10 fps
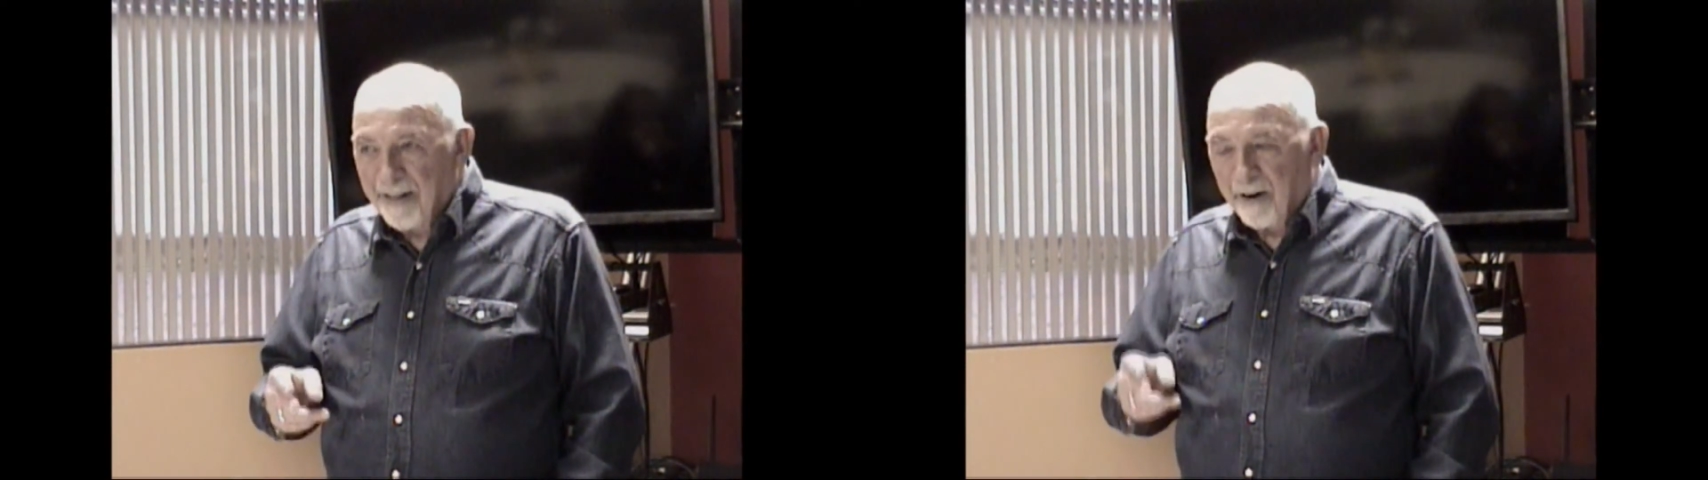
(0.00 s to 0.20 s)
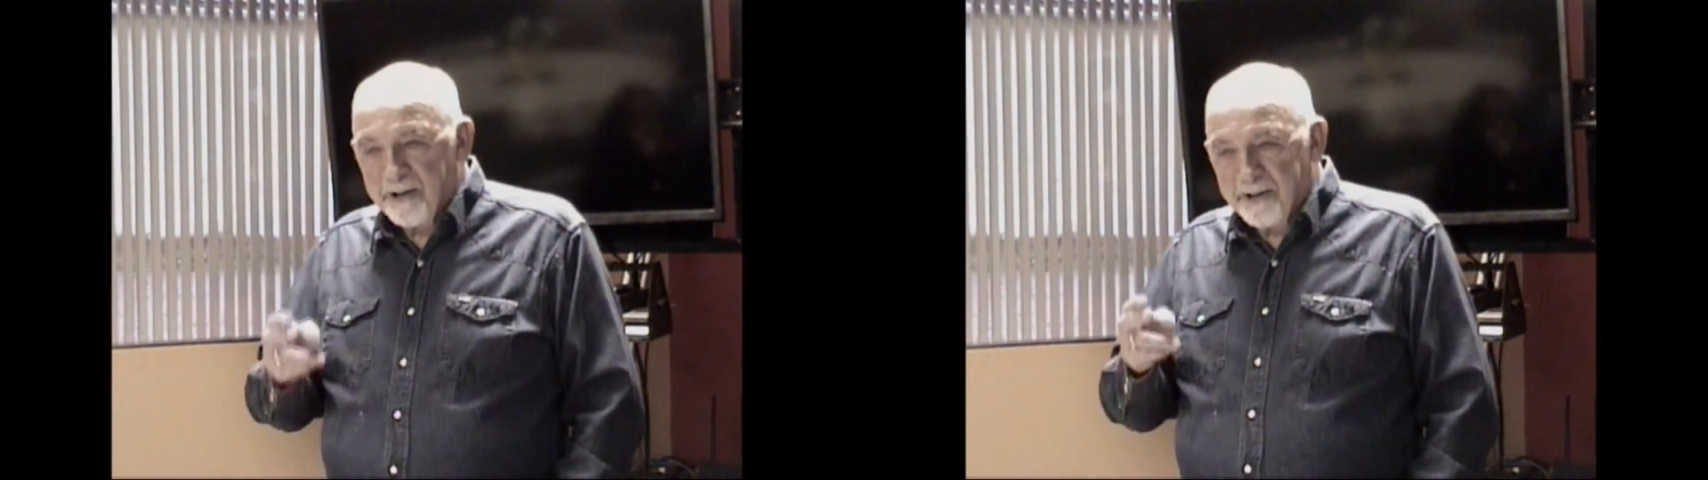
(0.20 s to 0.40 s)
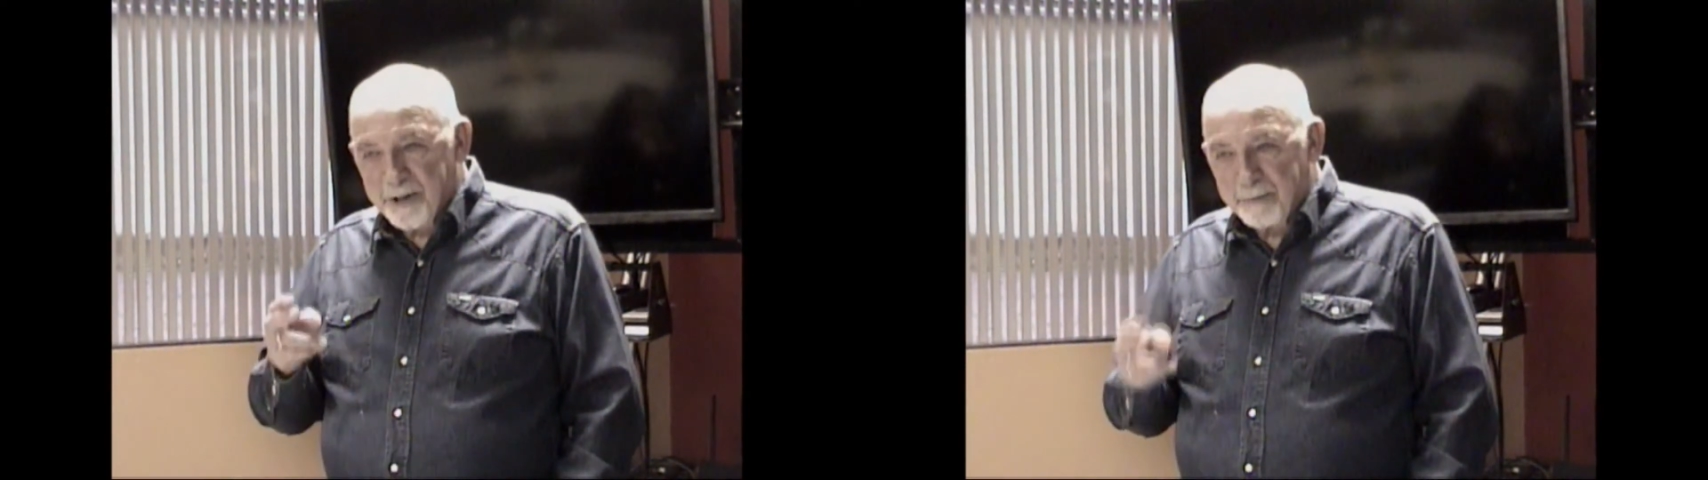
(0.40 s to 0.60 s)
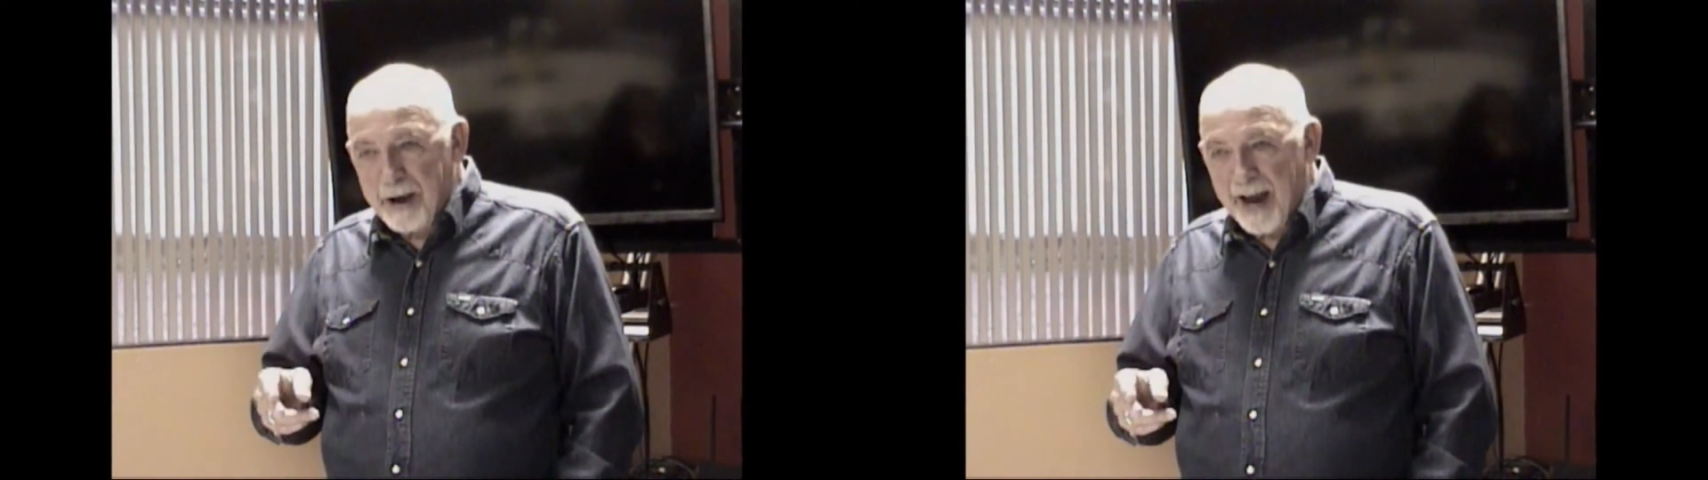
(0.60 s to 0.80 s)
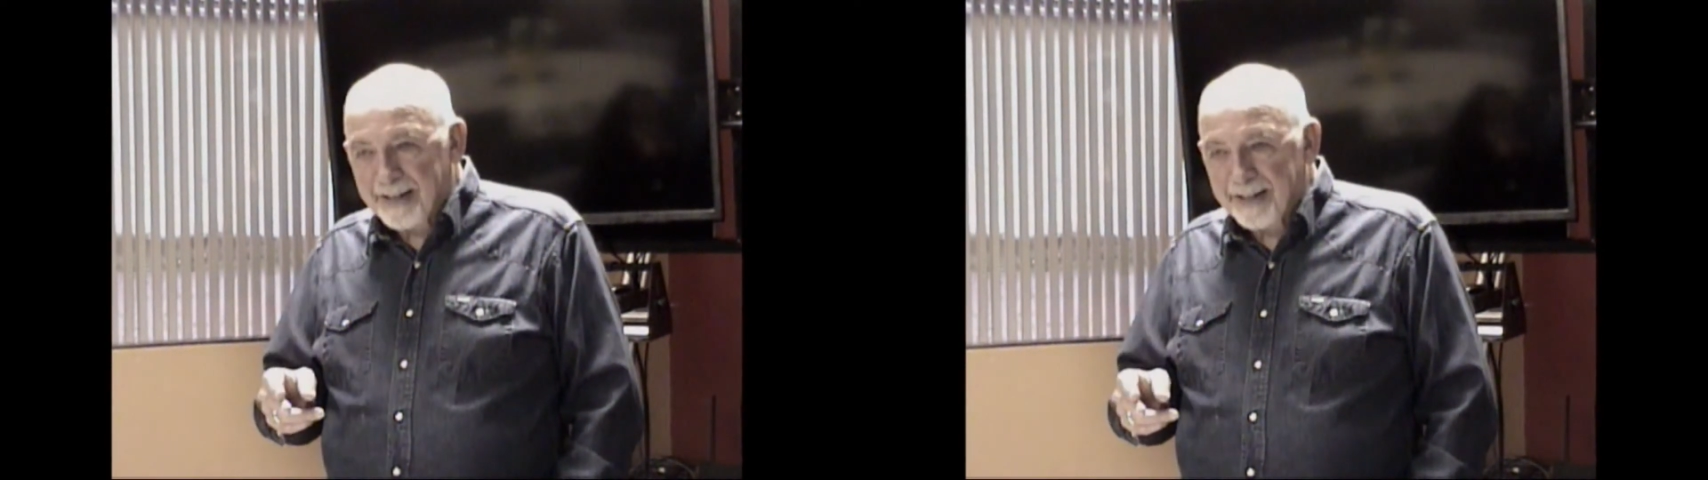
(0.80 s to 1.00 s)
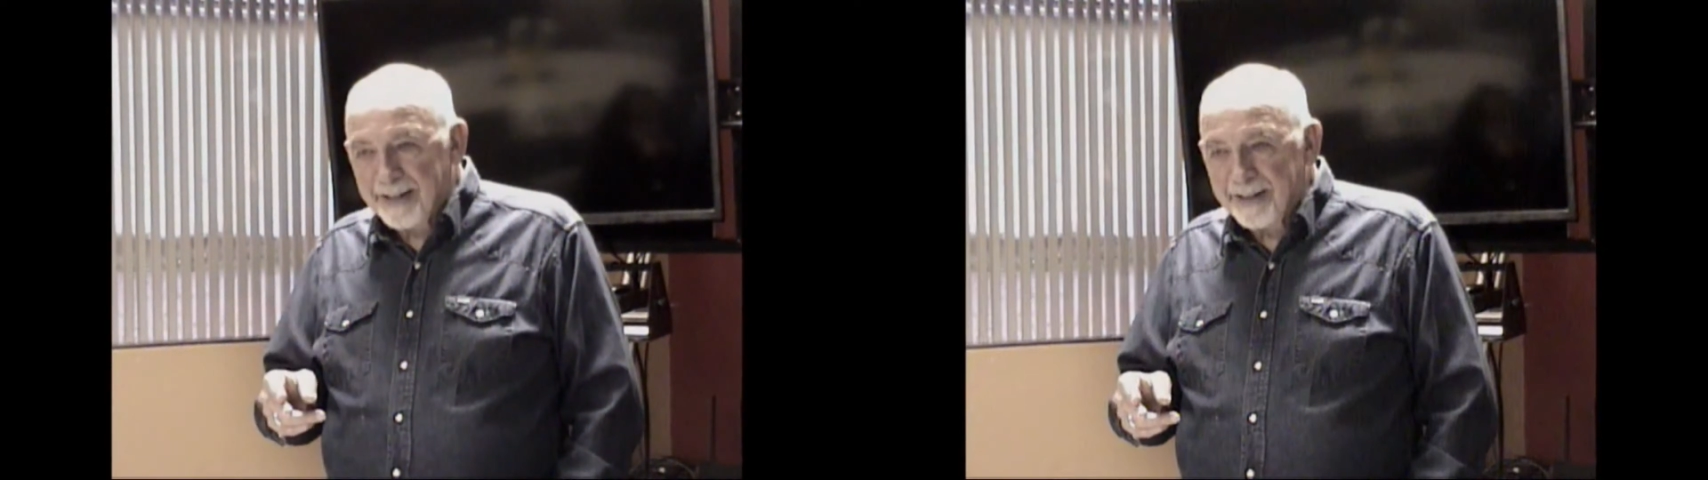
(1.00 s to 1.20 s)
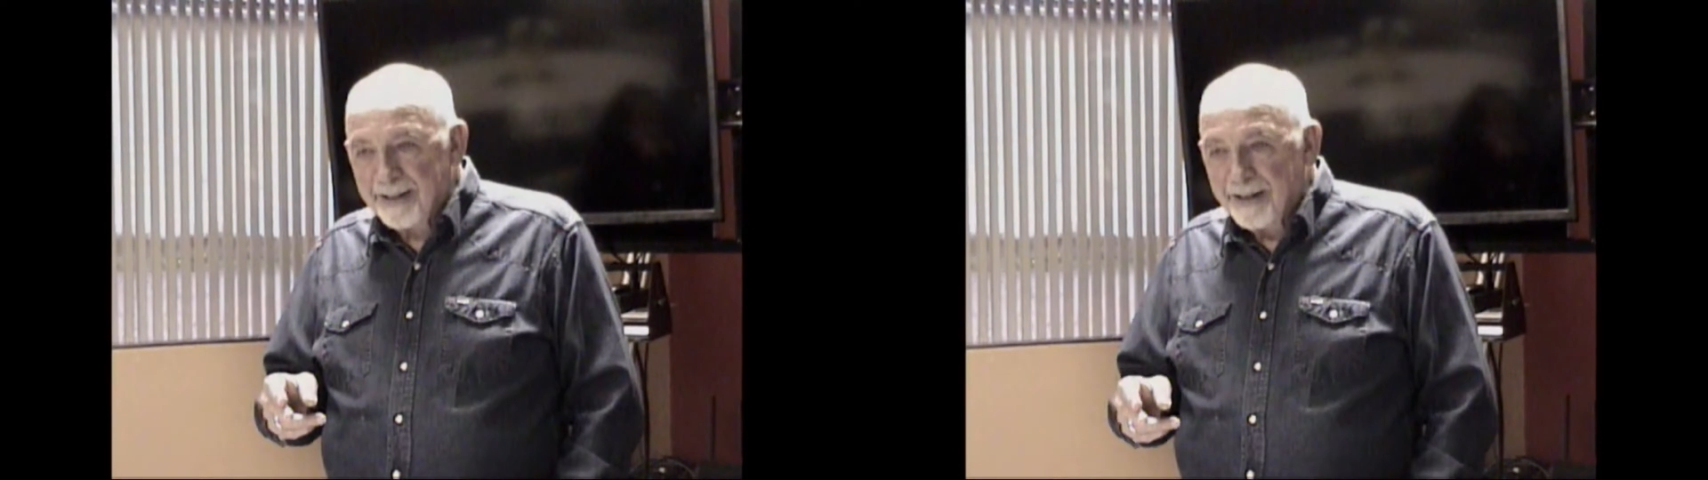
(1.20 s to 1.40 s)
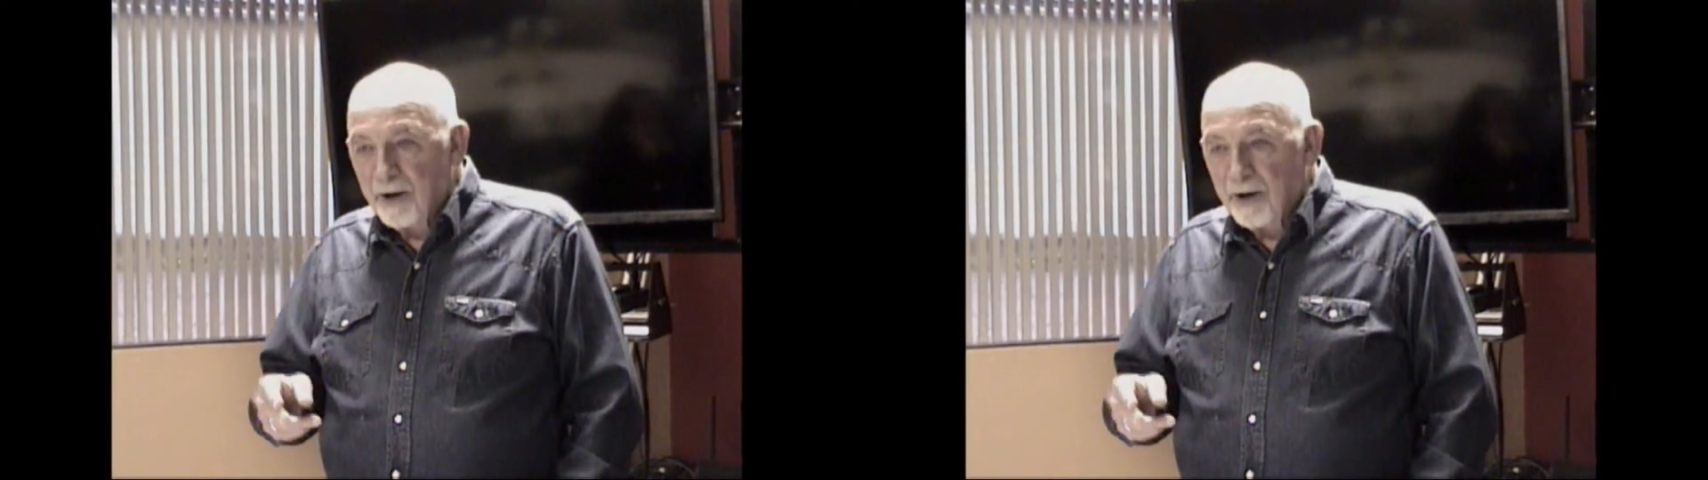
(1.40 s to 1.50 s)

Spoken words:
or suspected